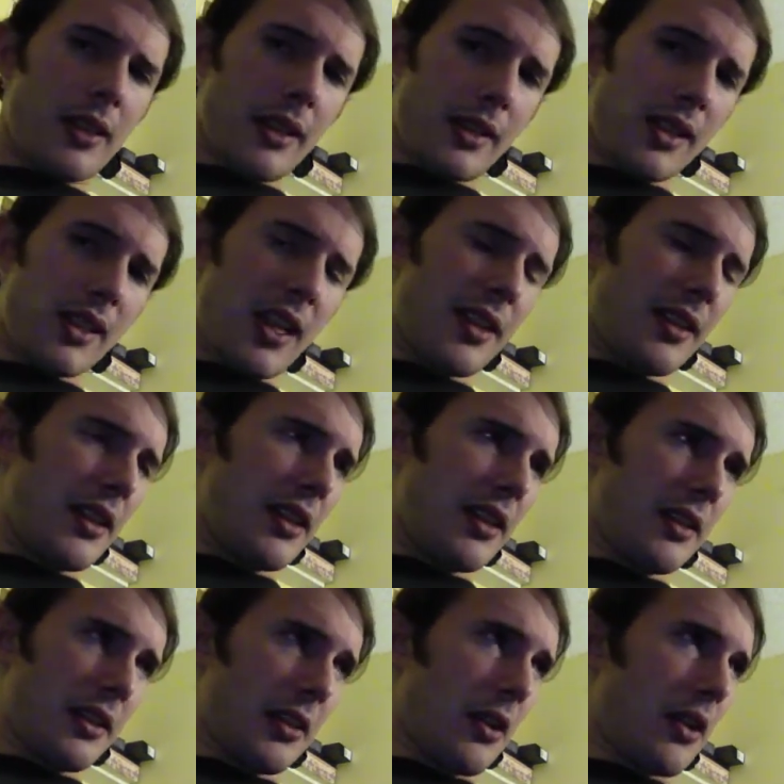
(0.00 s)
It's said that
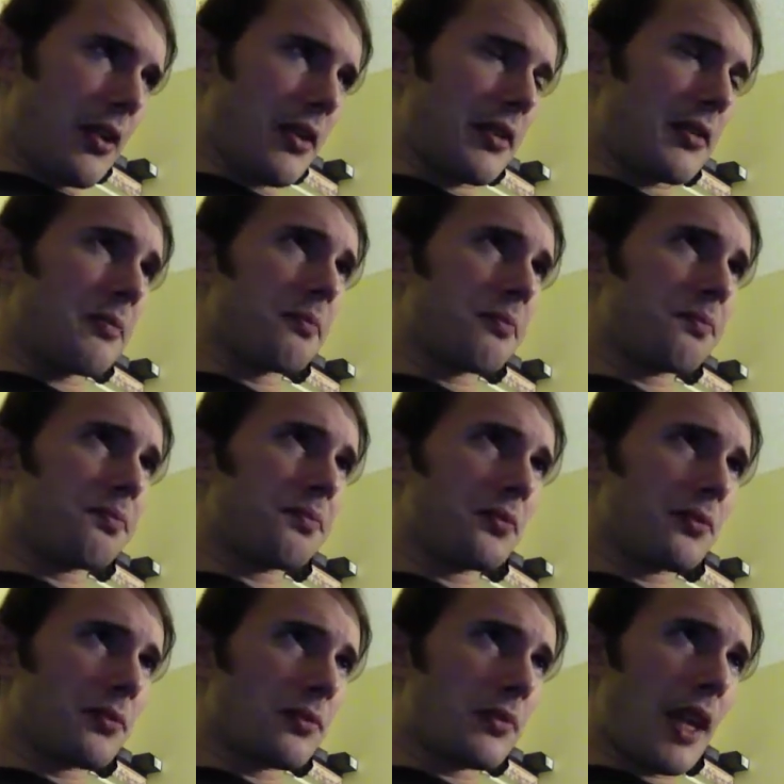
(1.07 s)
in the garden,
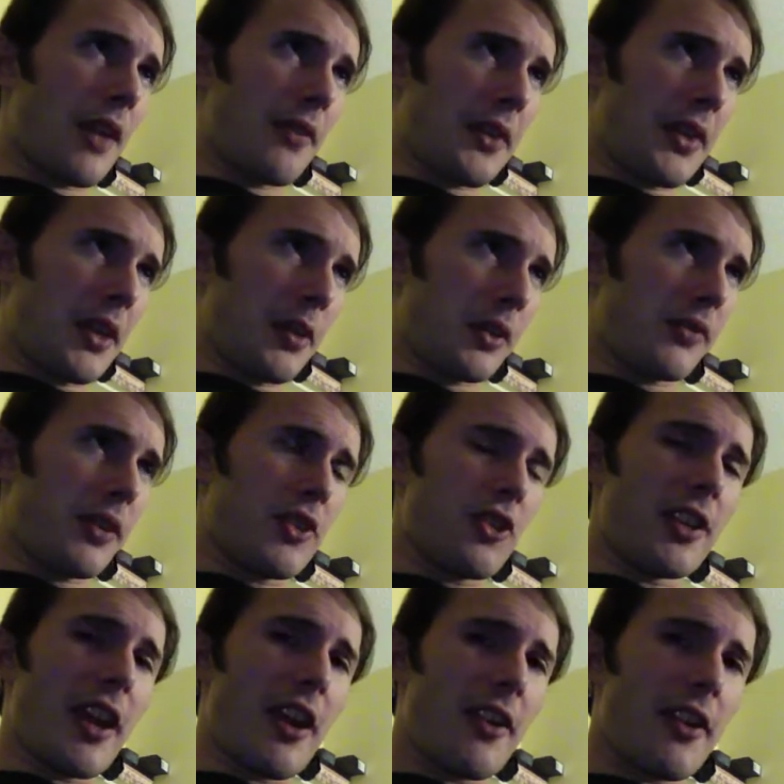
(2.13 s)
everything is
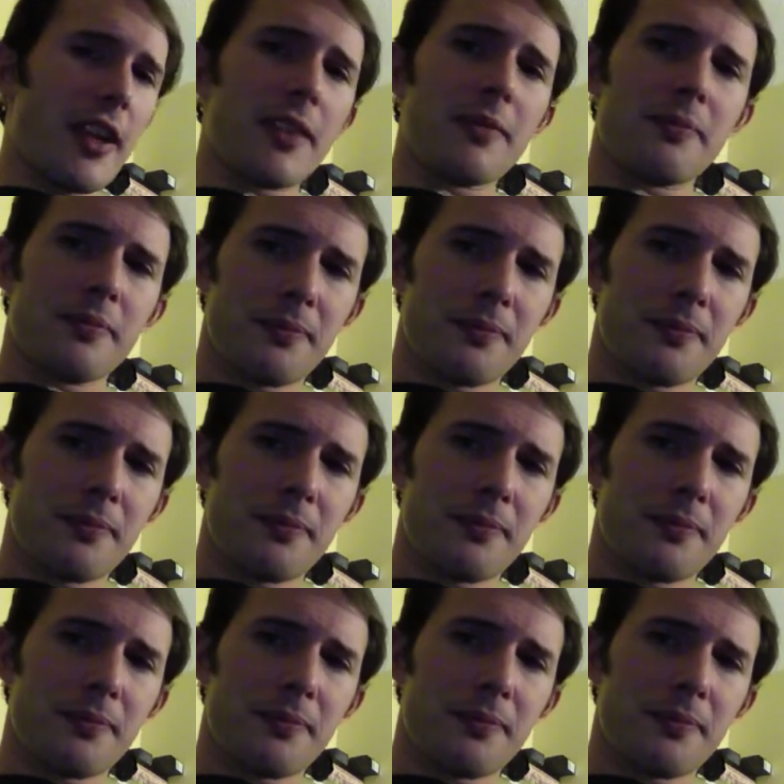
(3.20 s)
vegetarian.